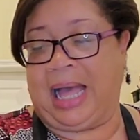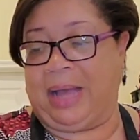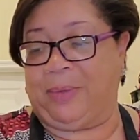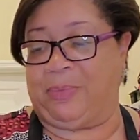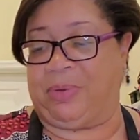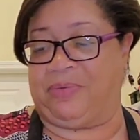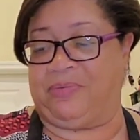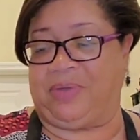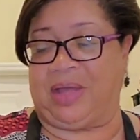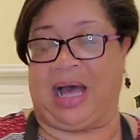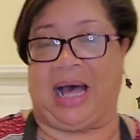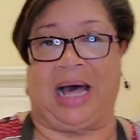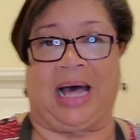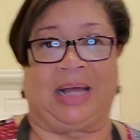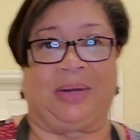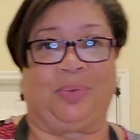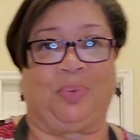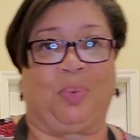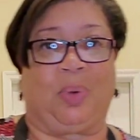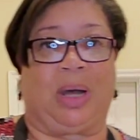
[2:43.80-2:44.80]
We've
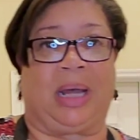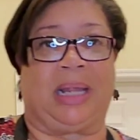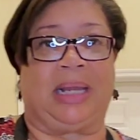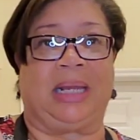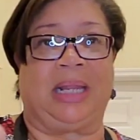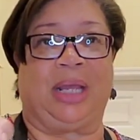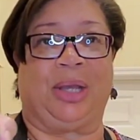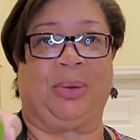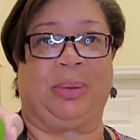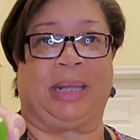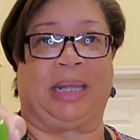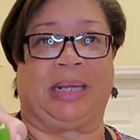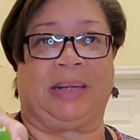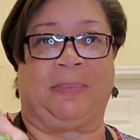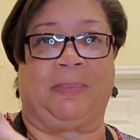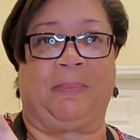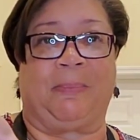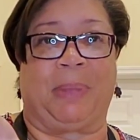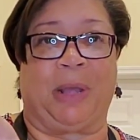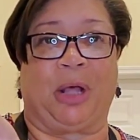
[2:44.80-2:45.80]
got 1
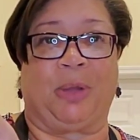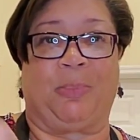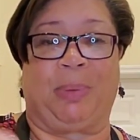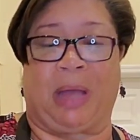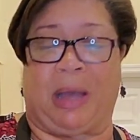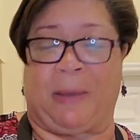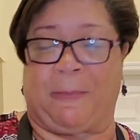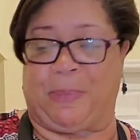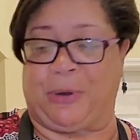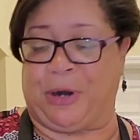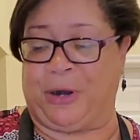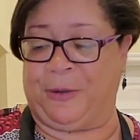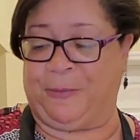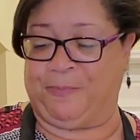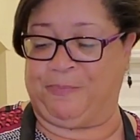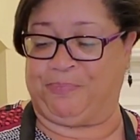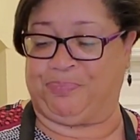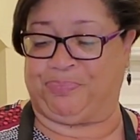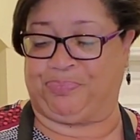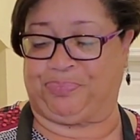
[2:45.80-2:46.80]
green bell pepper,
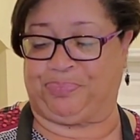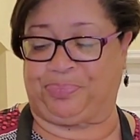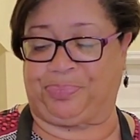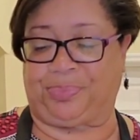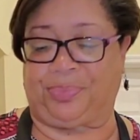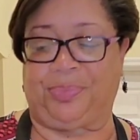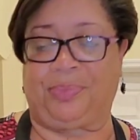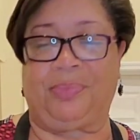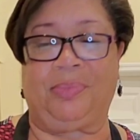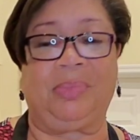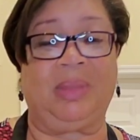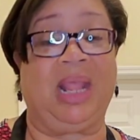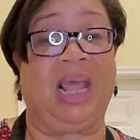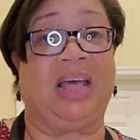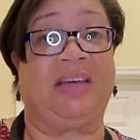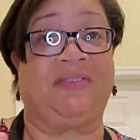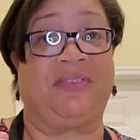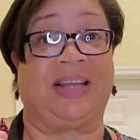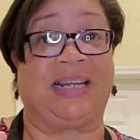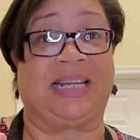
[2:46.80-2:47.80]

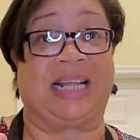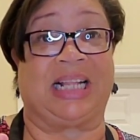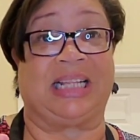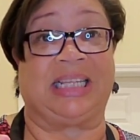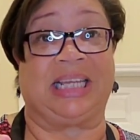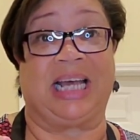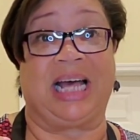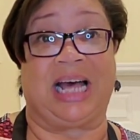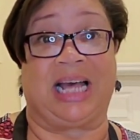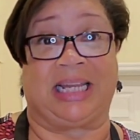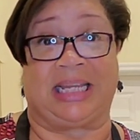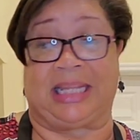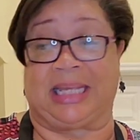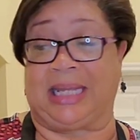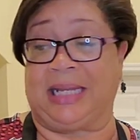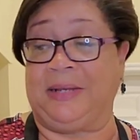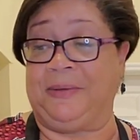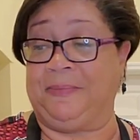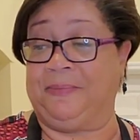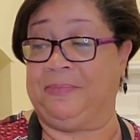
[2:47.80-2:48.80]
a Vidalia
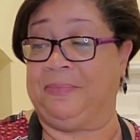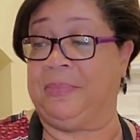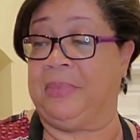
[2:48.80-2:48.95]
onion,